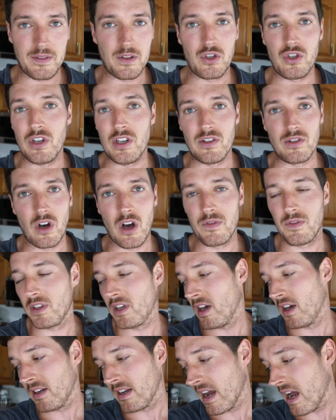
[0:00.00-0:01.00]
the cheese off to
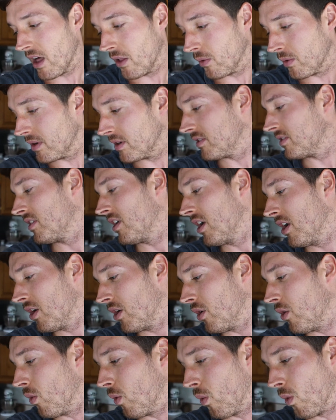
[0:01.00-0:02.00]
cut calories.
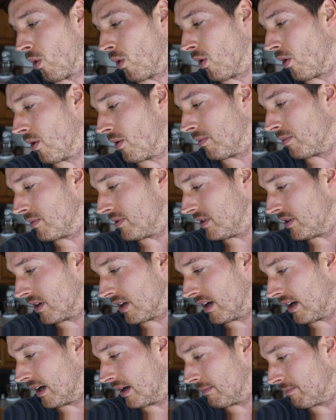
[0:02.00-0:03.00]
Or,
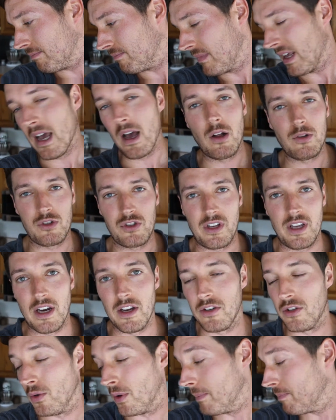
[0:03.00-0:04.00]
yeah, um, yeah, I'll just get
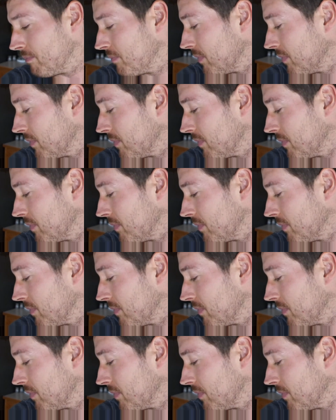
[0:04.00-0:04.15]
into it.